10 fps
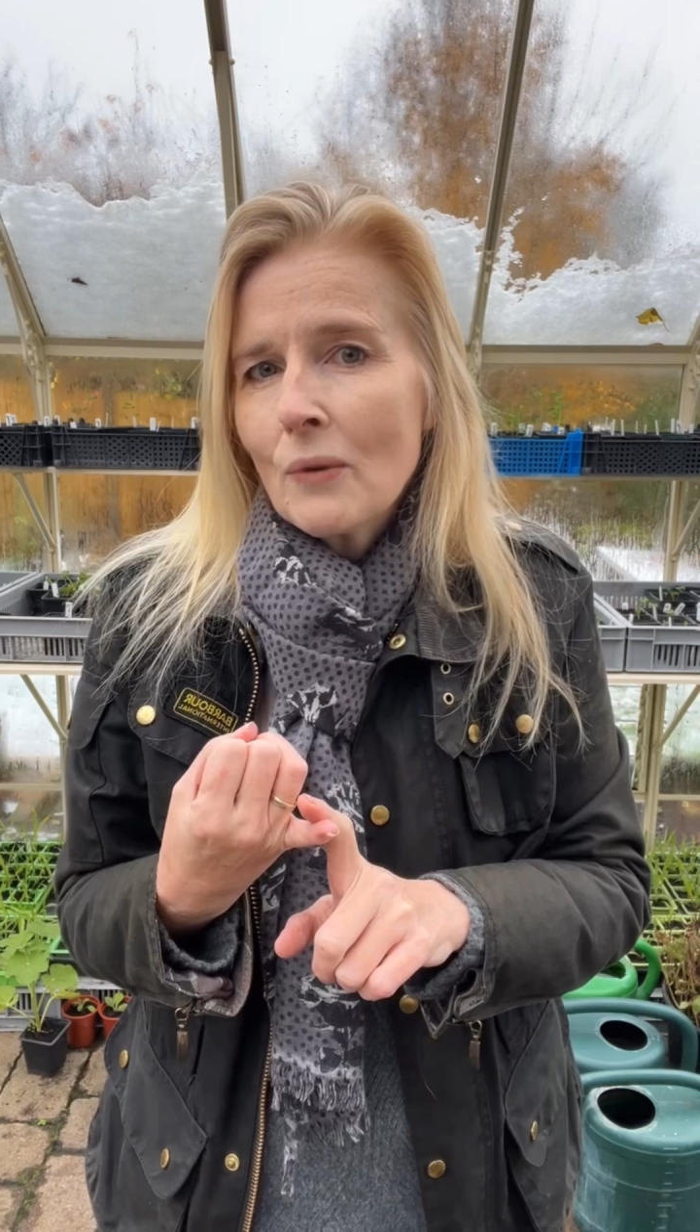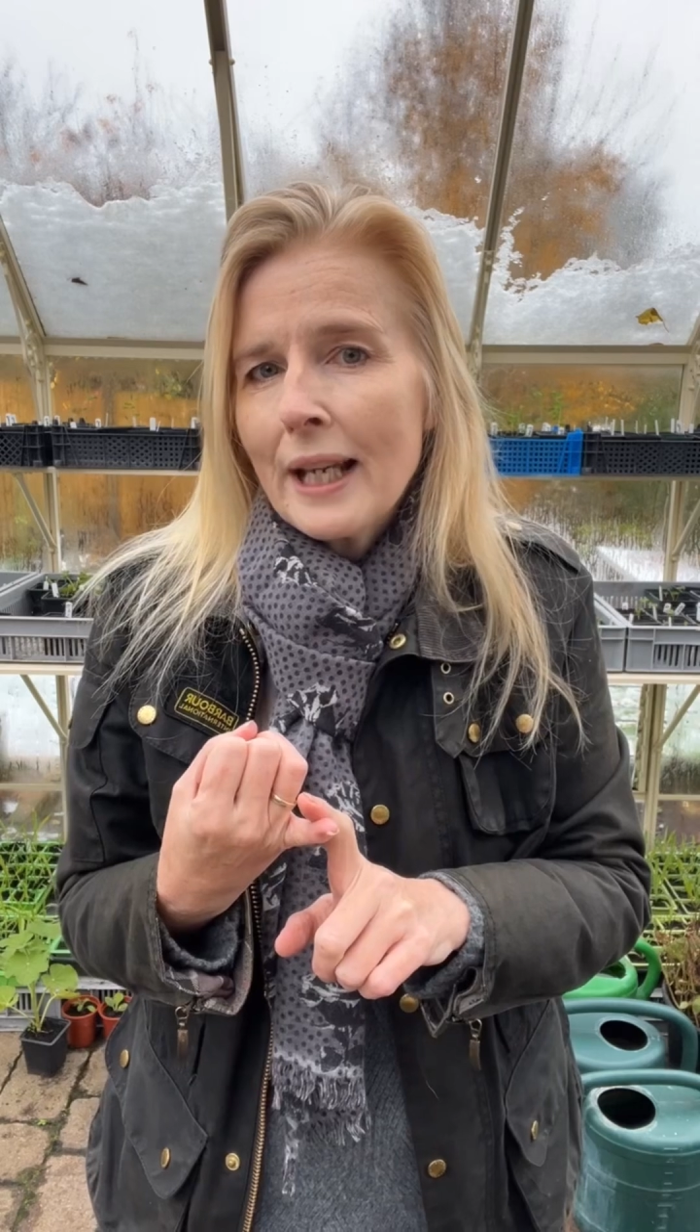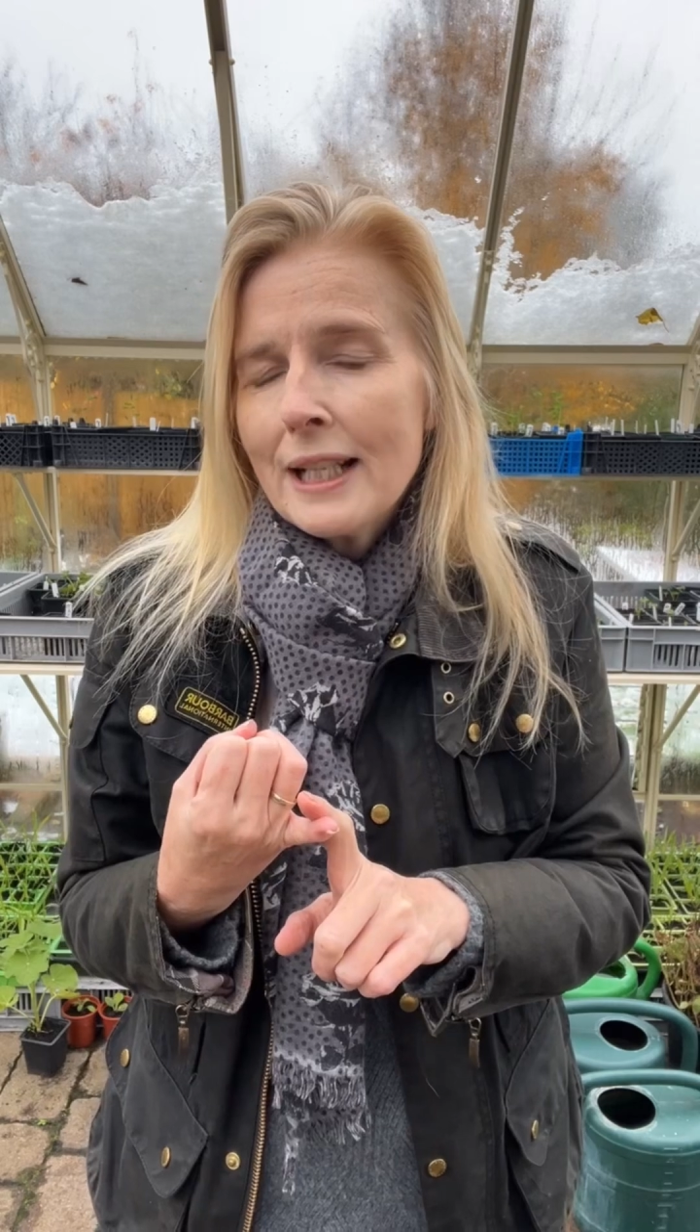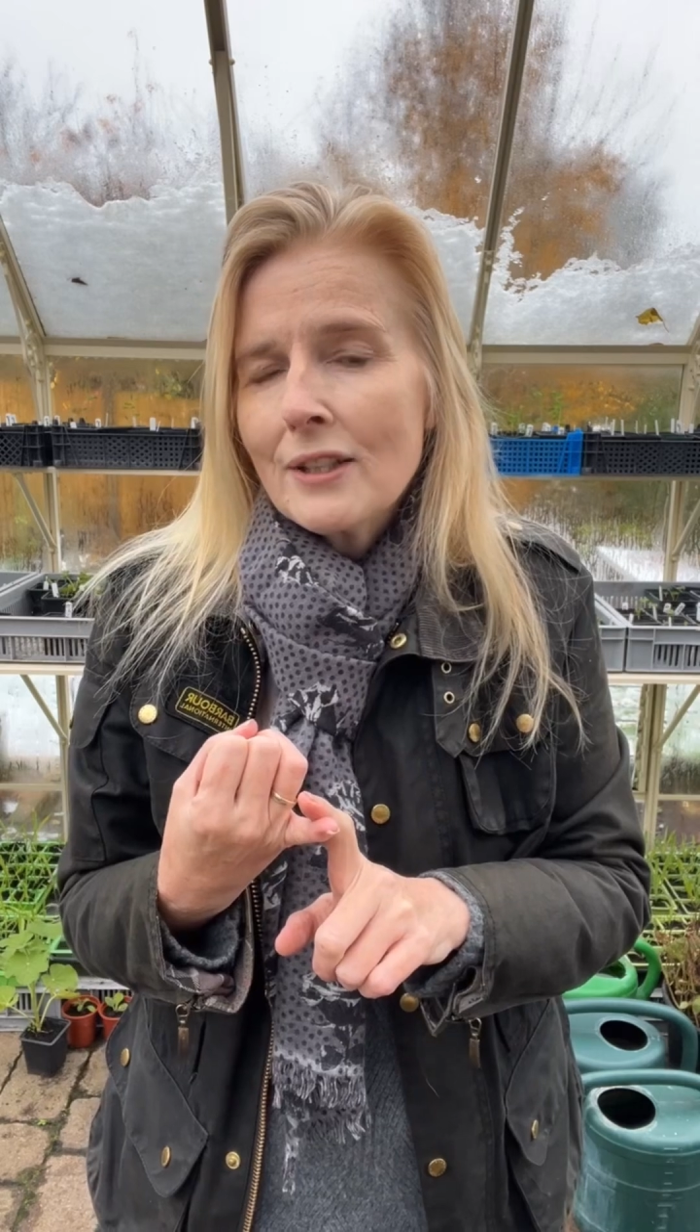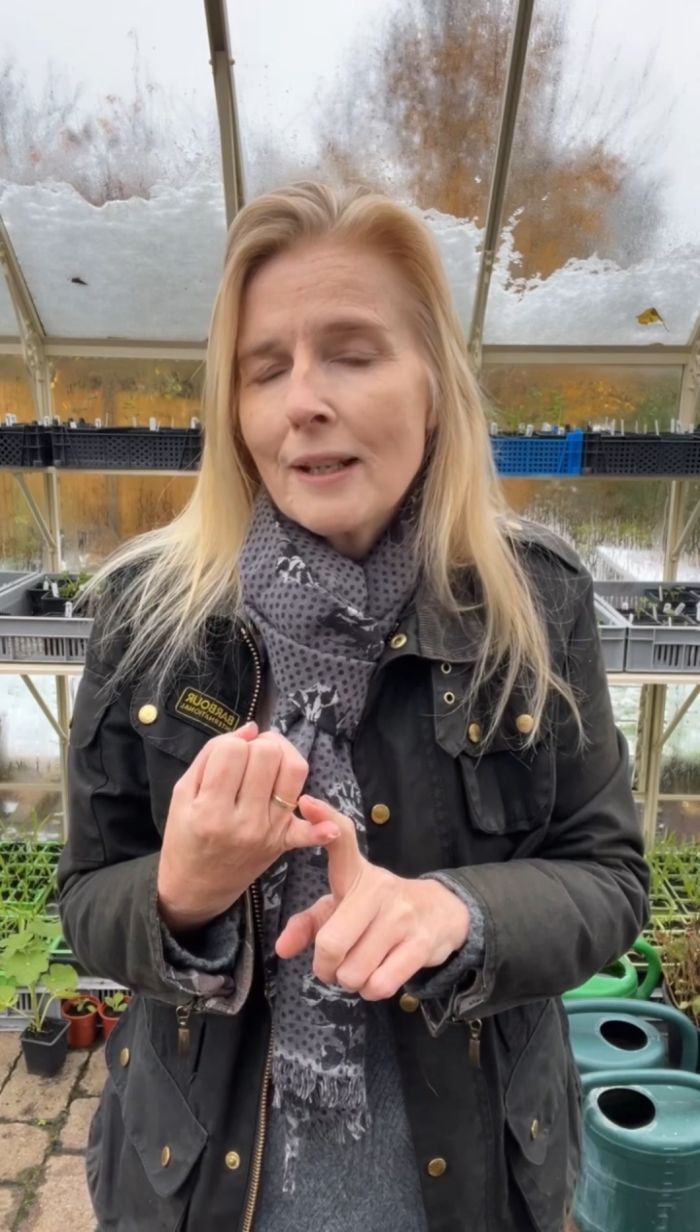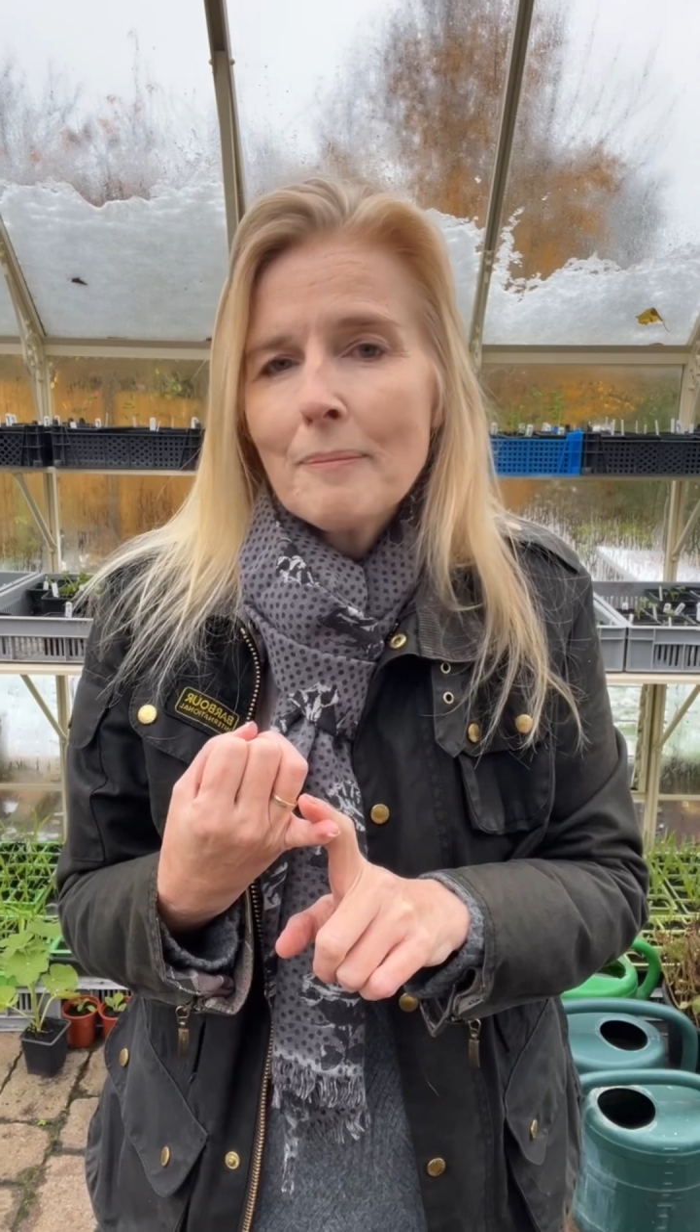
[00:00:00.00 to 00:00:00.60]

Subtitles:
heating,